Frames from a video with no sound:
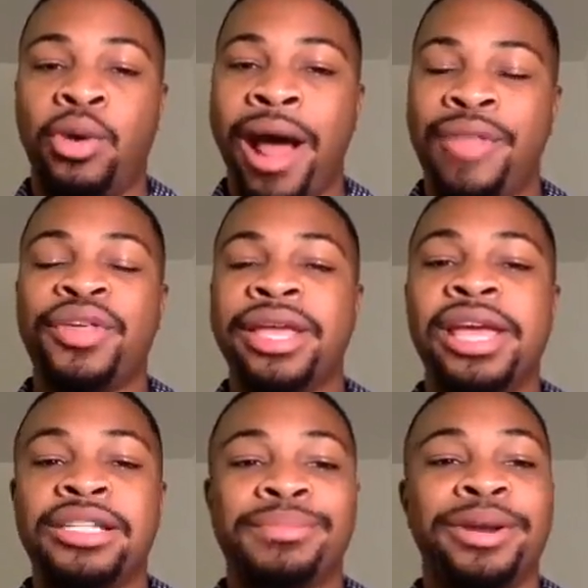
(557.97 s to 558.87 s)
I think he
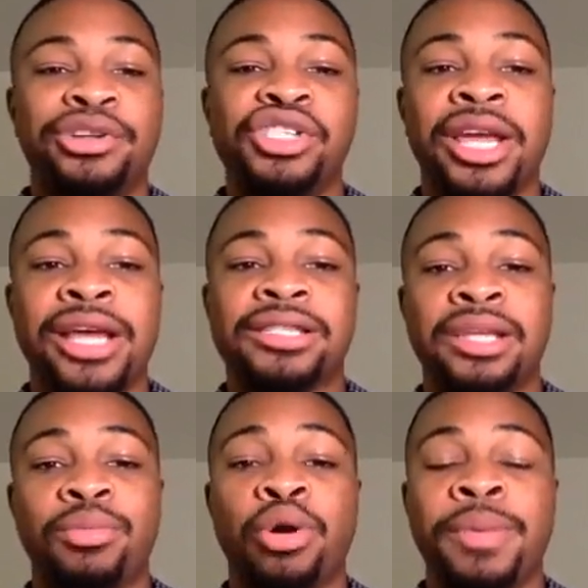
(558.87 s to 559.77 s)
has a better chance
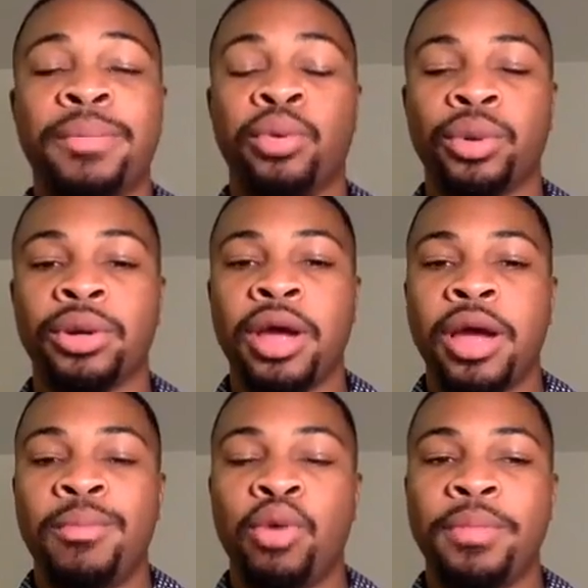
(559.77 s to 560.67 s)
than more people
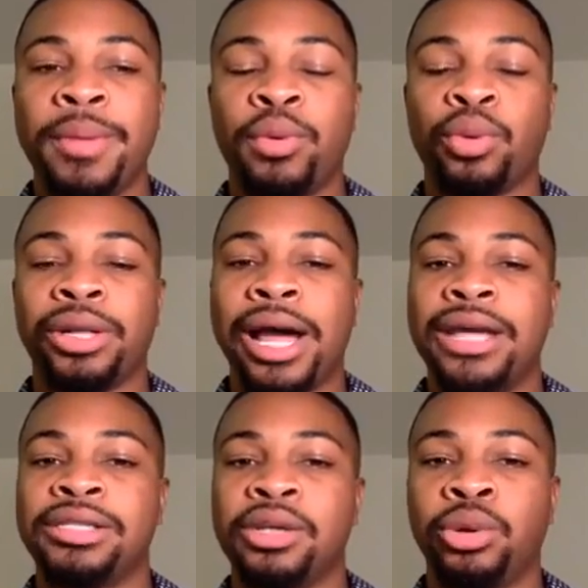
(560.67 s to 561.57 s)

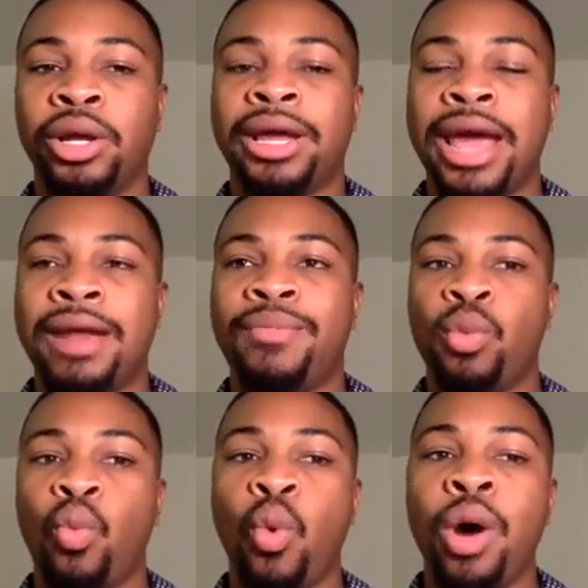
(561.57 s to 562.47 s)
realize. You look at
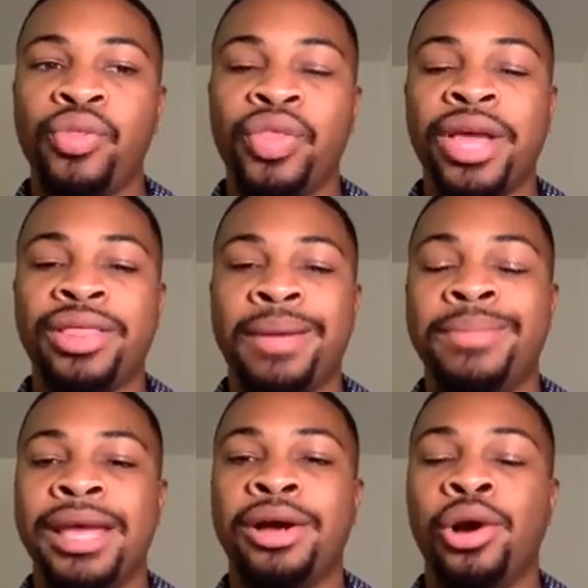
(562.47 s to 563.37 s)
one thing that
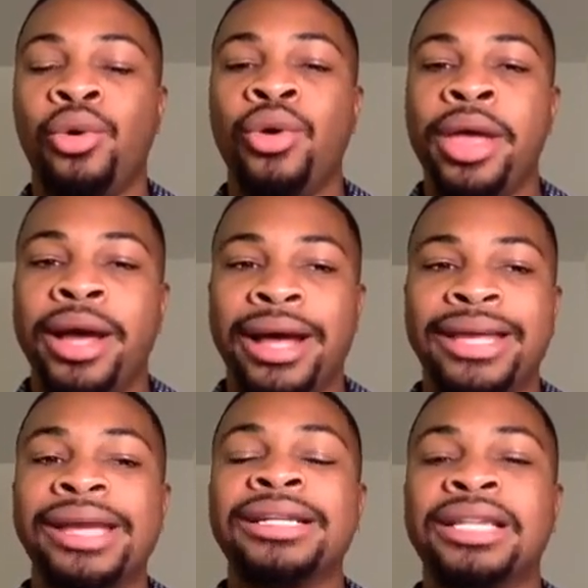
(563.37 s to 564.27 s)
may go
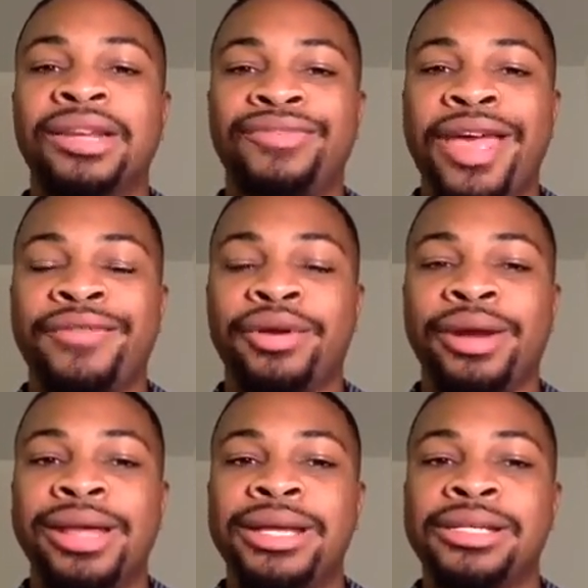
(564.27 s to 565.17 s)
against his favor
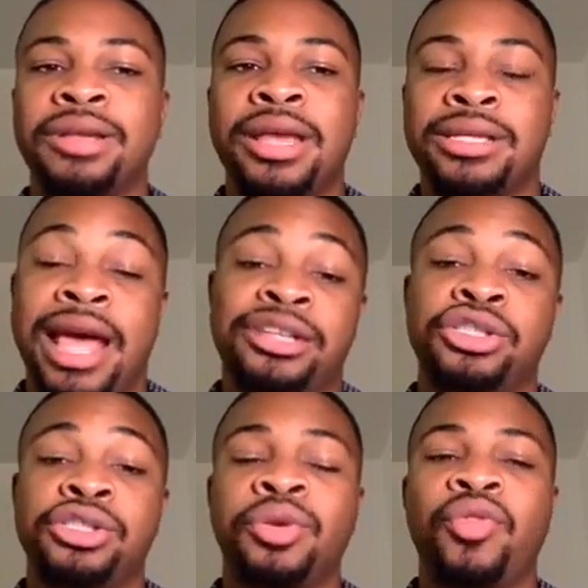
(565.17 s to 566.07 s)
is
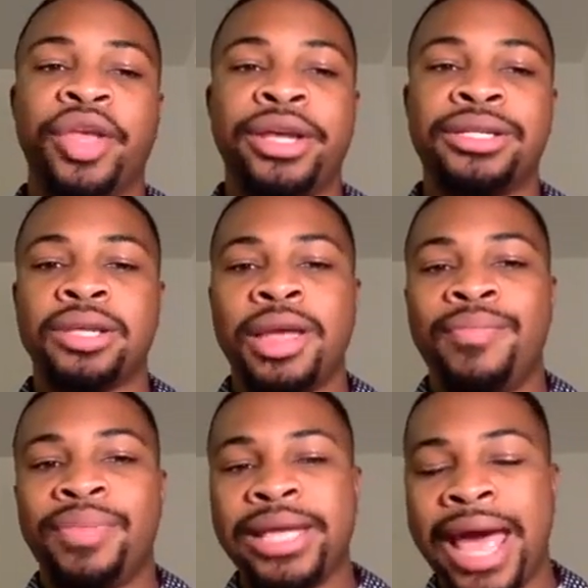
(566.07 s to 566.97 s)
actually two things.
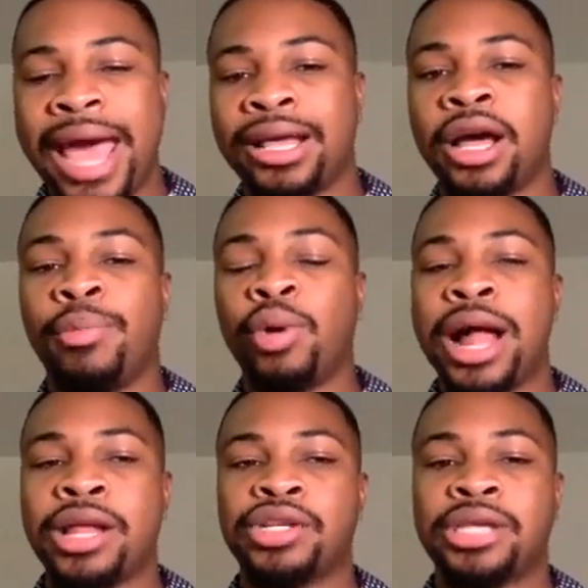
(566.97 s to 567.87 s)
He had a couple
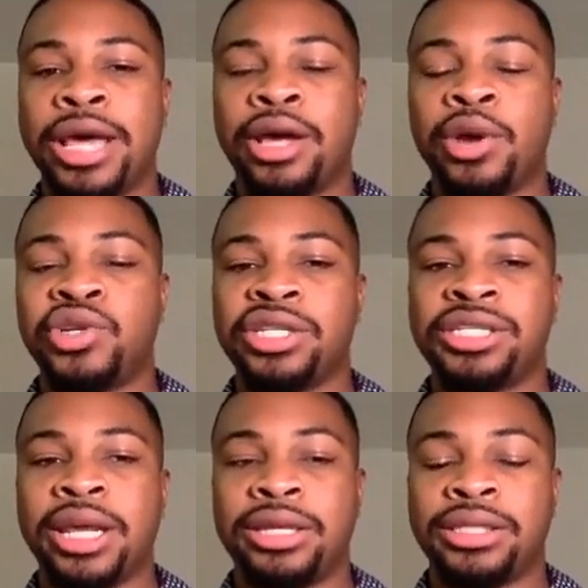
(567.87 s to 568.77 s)
college head coaching
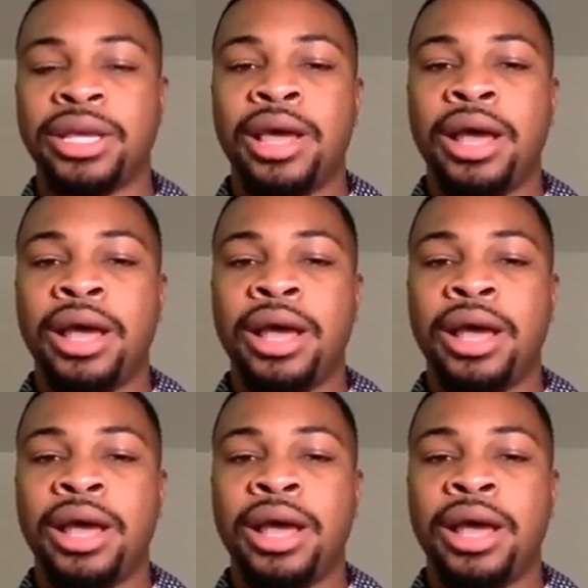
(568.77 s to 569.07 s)
stints.